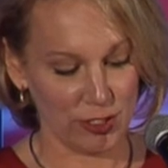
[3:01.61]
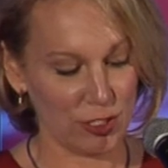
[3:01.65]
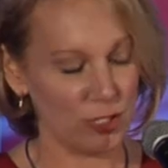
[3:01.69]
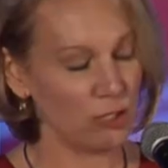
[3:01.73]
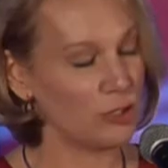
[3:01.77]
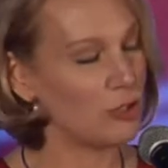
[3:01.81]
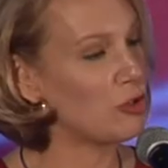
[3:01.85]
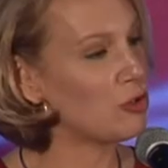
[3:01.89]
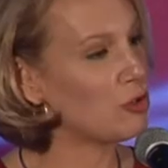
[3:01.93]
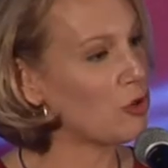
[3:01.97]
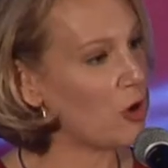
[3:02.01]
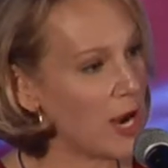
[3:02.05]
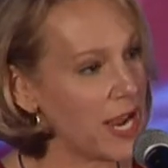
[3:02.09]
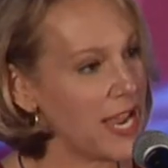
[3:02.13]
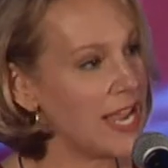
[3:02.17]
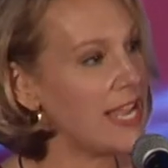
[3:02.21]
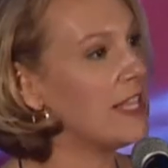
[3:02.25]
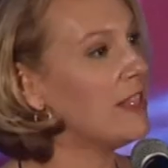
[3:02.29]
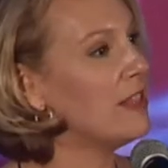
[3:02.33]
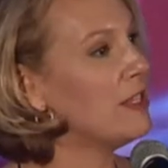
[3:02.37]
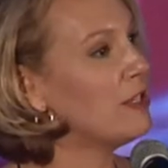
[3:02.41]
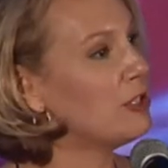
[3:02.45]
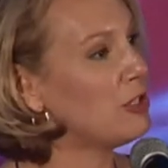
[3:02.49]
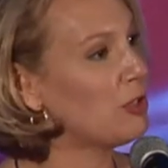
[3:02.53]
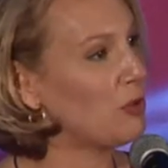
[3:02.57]
to
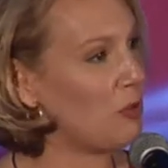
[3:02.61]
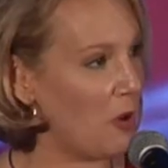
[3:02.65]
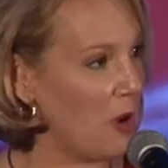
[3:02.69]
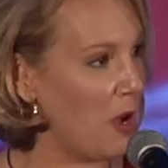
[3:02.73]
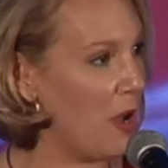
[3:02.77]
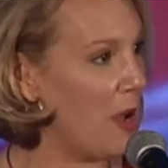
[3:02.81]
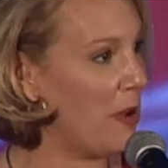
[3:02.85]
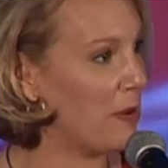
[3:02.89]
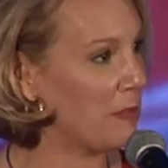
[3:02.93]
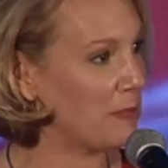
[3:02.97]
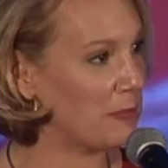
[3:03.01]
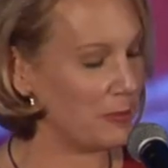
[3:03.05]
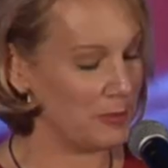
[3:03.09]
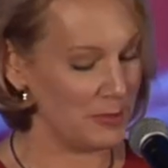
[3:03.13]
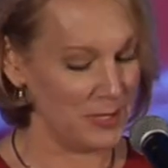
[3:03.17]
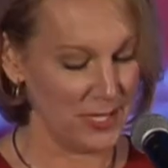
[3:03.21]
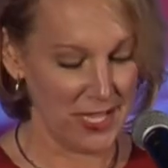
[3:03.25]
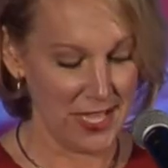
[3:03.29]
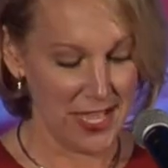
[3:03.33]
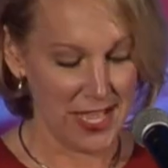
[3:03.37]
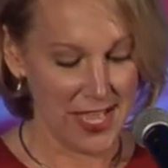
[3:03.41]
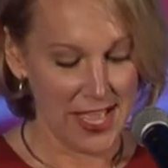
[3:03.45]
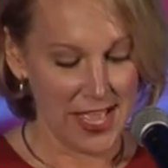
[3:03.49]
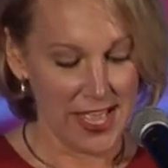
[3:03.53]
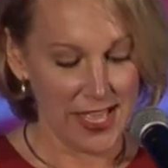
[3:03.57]
drain the swamp
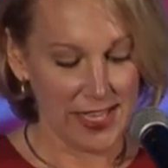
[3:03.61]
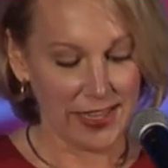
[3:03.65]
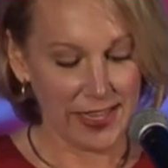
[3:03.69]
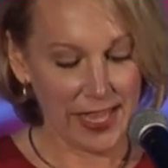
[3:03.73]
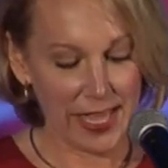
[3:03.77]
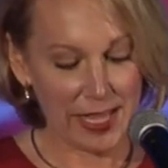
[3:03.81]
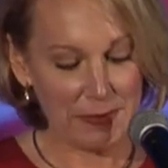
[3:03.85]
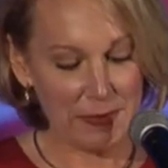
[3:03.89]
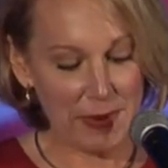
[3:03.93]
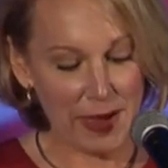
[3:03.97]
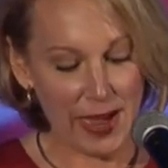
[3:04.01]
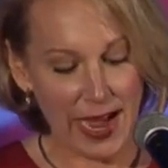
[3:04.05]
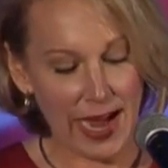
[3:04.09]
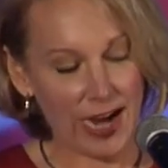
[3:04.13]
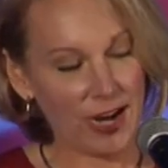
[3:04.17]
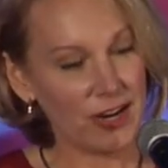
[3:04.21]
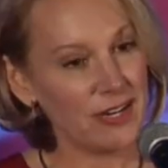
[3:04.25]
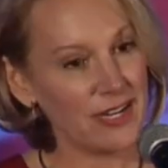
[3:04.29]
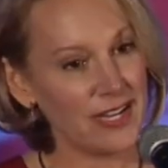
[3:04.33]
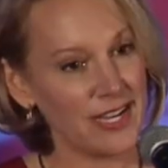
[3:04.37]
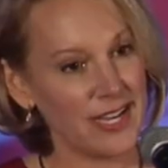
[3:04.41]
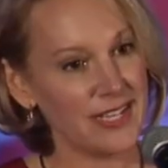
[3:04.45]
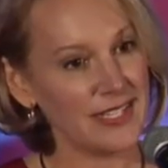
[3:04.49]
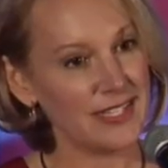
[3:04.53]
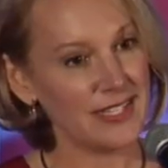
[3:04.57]
led by our
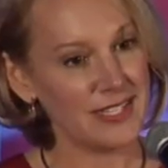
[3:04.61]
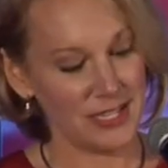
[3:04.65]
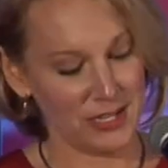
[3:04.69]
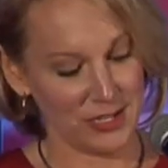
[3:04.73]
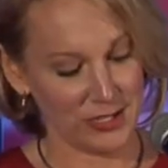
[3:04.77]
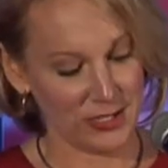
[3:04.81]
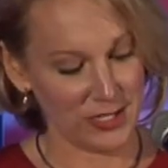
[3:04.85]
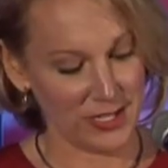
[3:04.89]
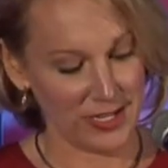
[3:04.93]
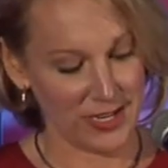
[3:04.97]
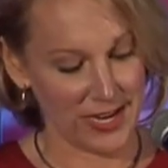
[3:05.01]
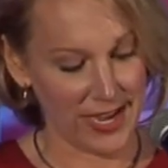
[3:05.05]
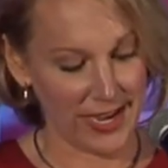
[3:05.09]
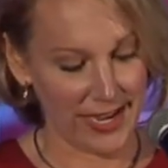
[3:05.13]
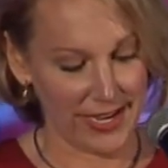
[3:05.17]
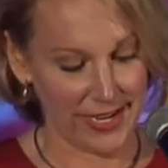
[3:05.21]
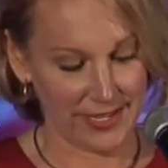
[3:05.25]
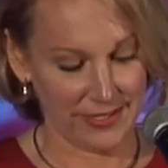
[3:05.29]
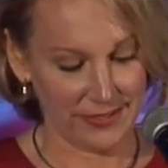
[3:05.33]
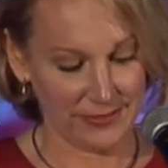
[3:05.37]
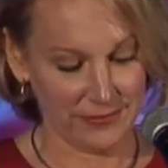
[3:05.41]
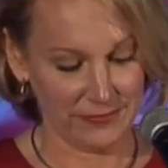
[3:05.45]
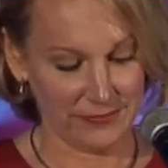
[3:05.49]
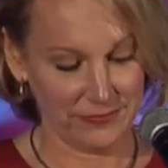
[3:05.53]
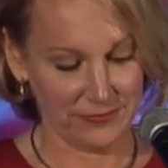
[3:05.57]
guests here
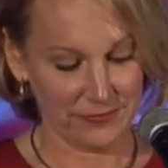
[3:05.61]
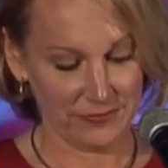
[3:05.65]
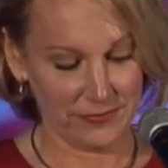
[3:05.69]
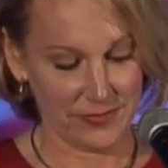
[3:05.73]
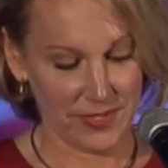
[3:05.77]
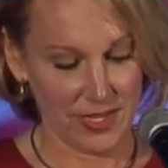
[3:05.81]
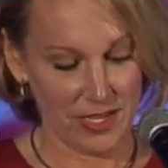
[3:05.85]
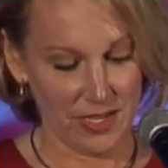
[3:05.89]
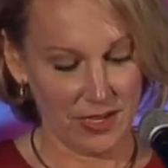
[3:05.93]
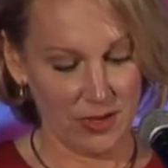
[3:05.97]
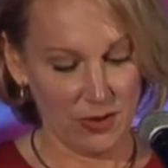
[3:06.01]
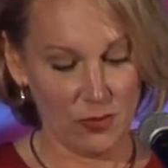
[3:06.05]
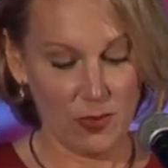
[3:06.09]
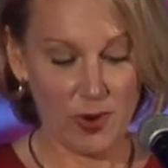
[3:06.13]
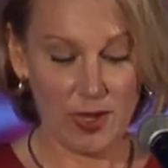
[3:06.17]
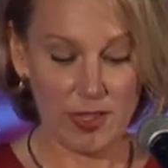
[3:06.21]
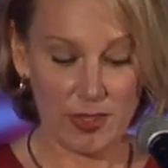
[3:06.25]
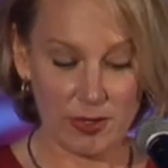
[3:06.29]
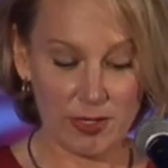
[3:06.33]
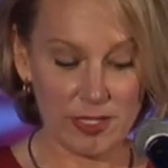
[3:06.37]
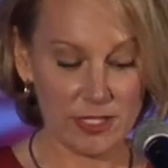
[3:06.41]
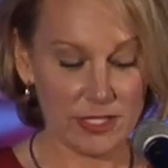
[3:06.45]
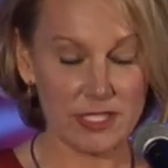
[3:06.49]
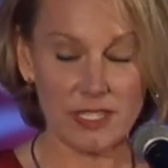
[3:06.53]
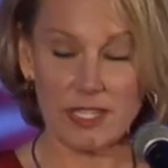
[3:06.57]
tonight.
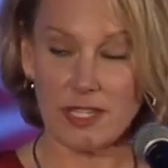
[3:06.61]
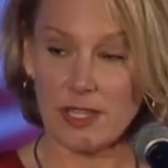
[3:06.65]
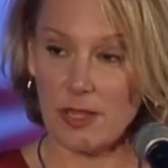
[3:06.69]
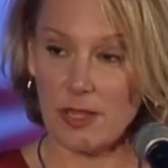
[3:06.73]
Whether it's in